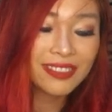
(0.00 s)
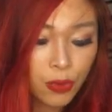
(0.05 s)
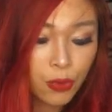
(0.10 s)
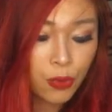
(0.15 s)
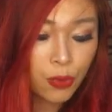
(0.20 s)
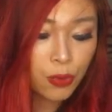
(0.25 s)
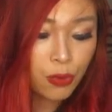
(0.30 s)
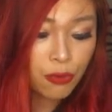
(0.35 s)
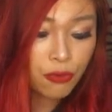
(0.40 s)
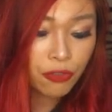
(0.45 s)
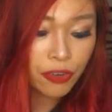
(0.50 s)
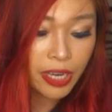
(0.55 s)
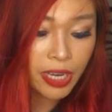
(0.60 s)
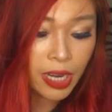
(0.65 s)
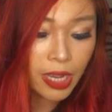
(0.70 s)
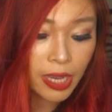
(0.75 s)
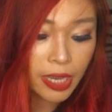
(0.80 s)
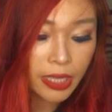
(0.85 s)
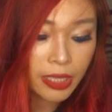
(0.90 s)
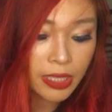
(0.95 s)
Ooh,
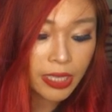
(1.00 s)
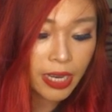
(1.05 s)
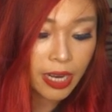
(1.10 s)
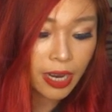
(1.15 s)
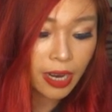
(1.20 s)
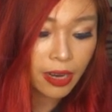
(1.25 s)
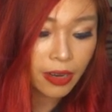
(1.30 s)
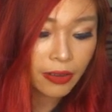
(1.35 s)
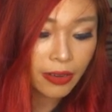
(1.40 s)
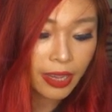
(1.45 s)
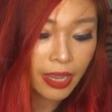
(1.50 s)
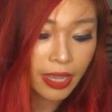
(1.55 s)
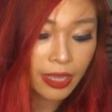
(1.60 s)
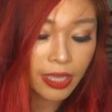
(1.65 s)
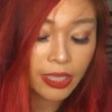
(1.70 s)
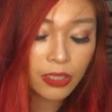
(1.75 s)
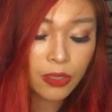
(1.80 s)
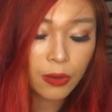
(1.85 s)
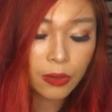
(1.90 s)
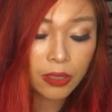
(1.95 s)
Frida is here. Okay,
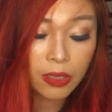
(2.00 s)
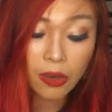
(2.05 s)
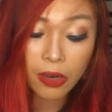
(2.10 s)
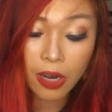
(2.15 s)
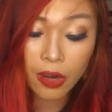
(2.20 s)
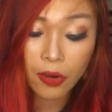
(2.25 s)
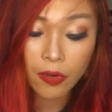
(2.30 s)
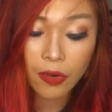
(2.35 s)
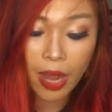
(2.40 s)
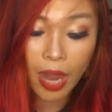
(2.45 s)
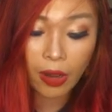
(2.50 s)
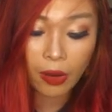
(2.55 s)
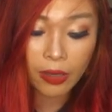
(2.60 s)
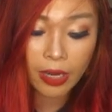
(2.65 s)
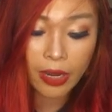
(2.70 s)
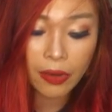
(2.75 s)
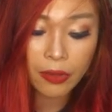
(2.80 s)
let's go look around.